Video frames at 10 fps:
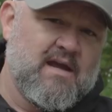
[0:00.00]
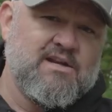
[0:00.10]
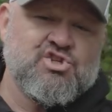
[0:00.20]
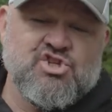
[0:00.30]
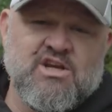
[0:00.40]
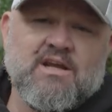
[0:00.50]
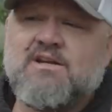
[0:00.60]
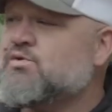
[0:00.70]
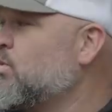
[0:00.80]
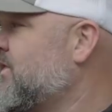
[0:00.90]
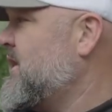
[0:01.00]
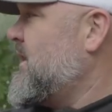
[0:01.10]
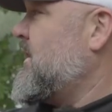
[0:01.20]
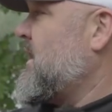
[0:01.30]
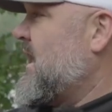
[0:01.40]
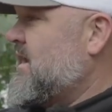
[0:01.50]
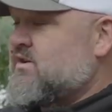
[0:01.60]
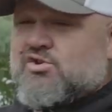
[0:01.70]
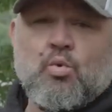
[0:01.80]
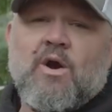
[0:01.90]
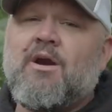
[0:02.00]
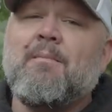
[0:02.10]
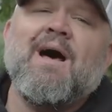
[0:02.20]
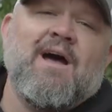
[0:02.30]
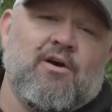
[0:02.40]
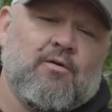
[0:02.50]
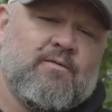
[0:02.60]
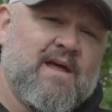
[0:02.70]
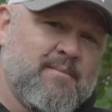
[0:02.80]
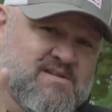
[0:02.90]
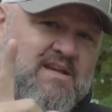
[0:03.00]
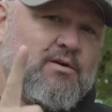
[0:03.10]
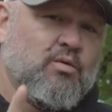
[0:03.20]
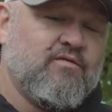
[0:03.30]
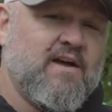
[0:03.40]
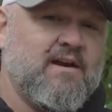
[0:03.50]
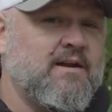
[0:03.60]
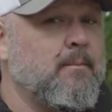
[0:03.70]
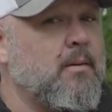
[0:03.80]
and Gene is within a square mile, that mosquito will find him.